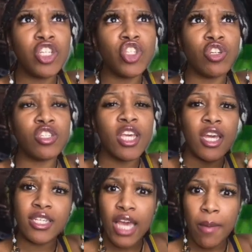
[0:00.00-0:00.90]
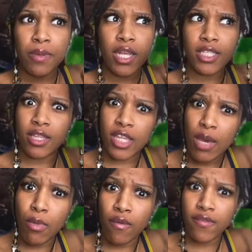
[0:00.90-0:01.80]
Haitians are saying is happening to
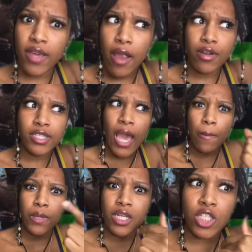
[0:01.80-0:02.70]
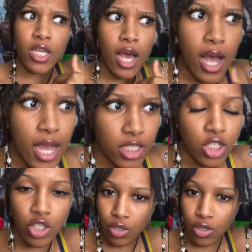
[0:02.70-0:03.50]
them over there is happening to us